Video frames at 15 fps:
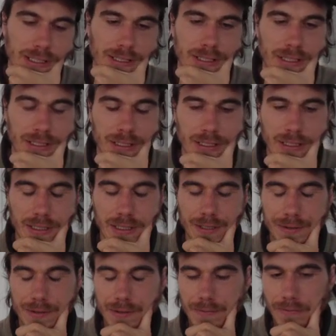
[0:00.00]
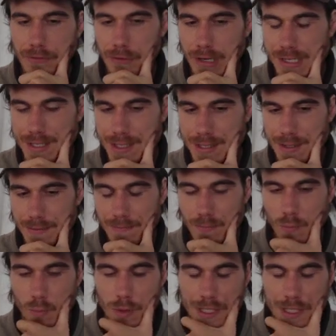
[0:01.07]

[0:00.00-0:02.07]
and the phrases and